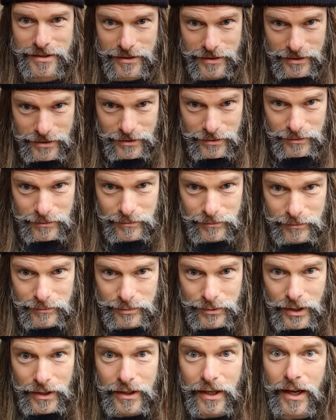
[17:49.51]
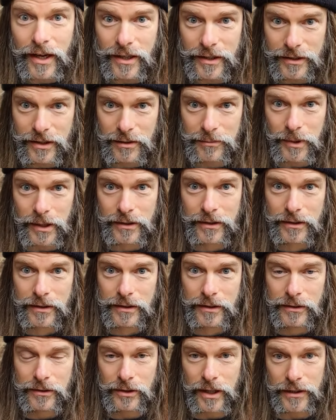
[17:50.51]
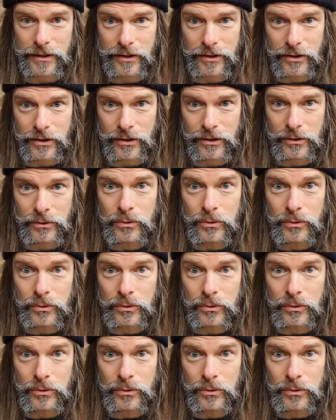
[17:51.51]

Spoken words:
the pranayama and the